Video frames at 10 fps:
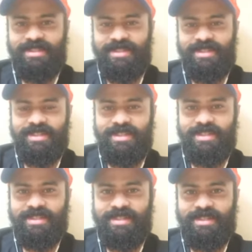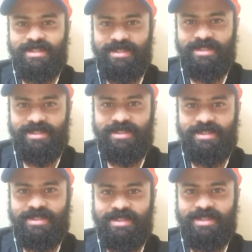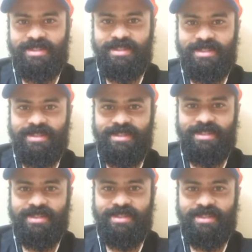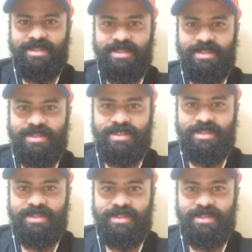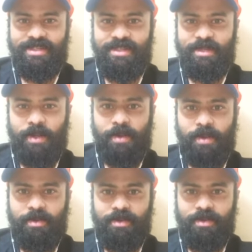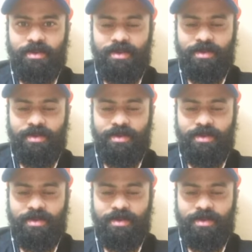(silent)